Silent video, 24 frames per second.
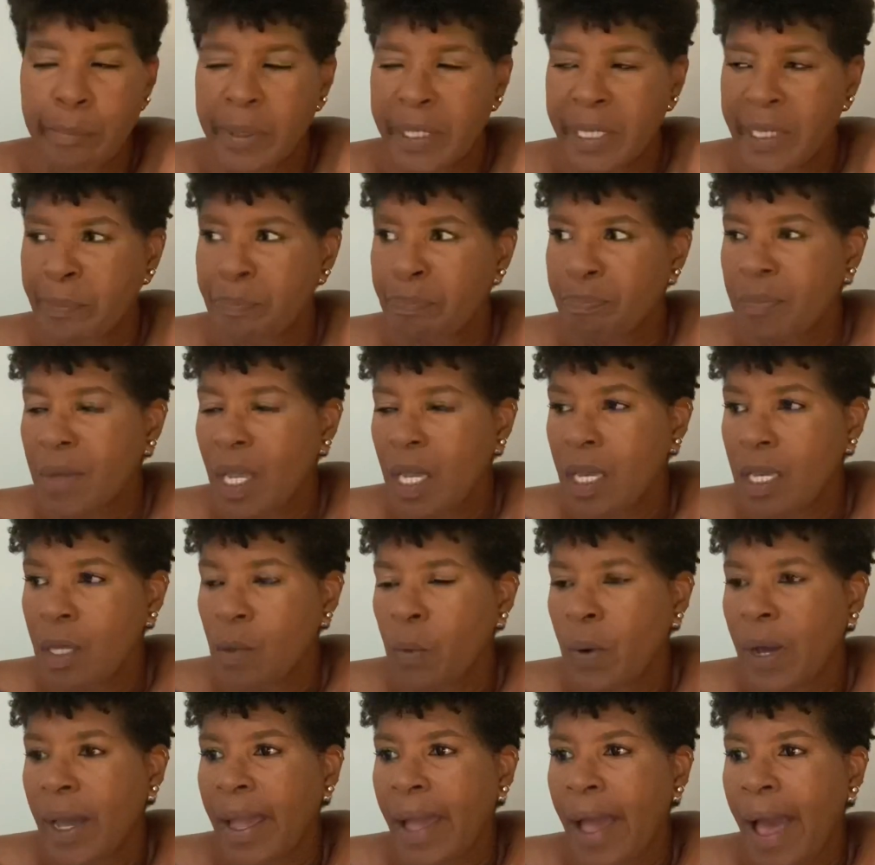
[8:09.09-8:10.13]
But
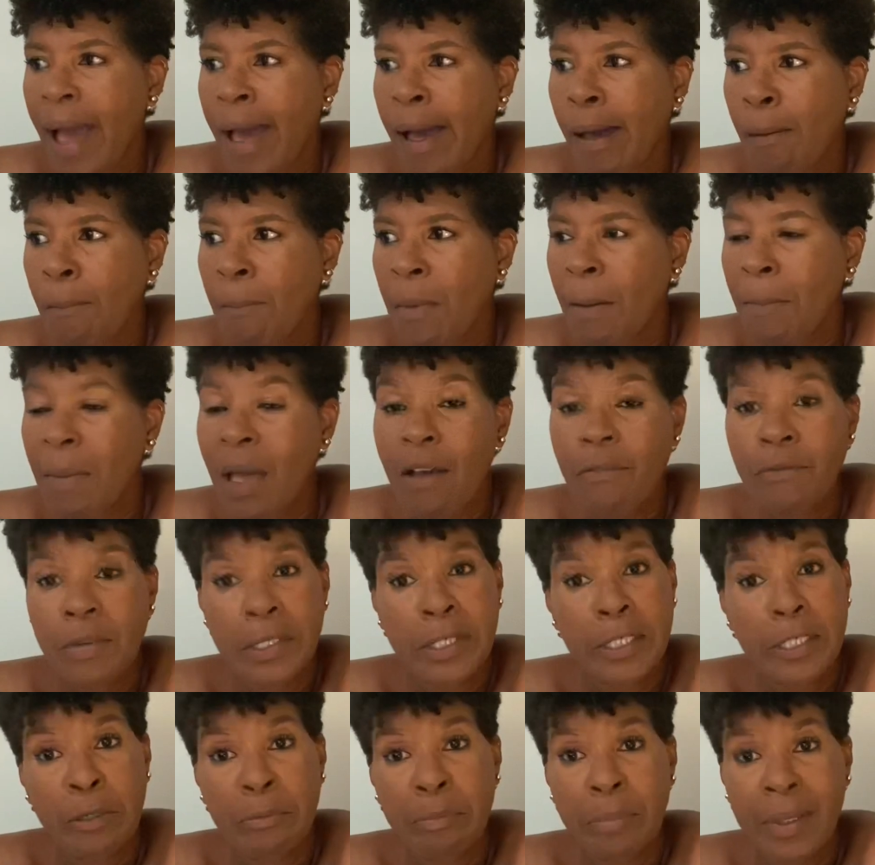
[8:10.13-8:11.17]
anyway, um, I'm having
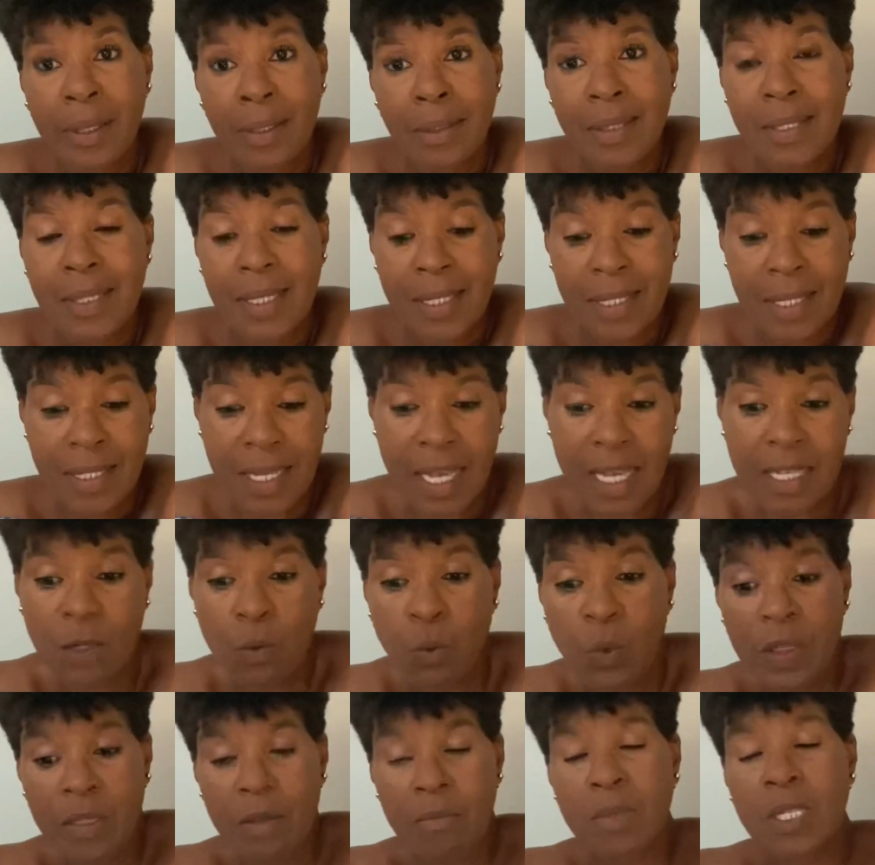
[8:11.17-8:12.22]
a little bit of success
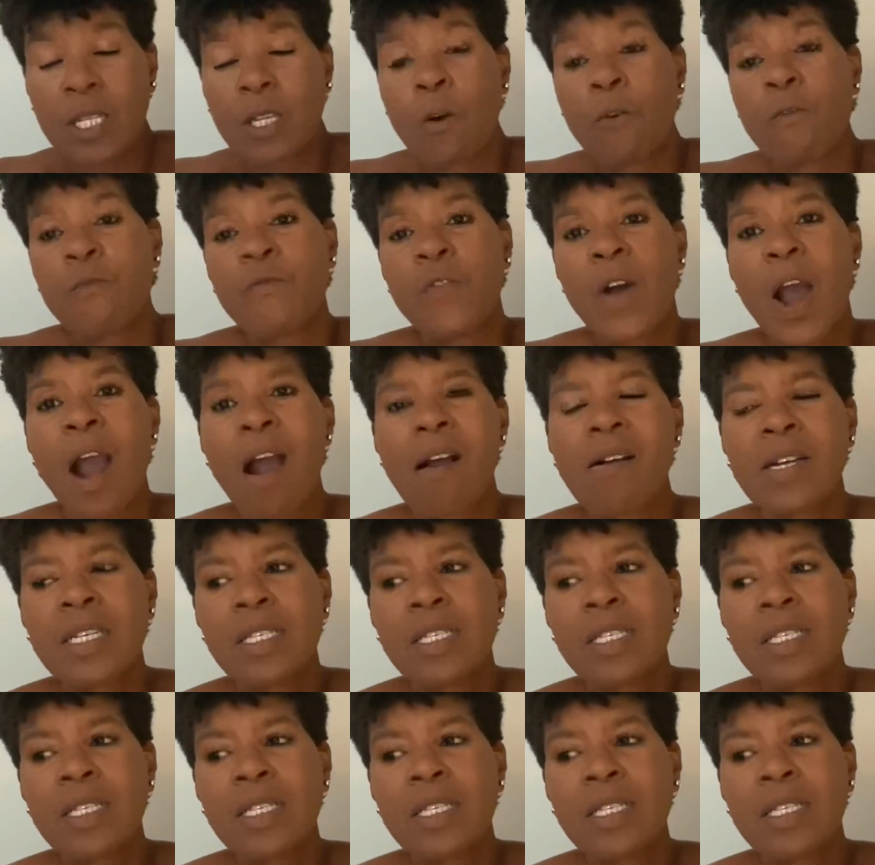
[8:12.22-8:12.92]
with them so far.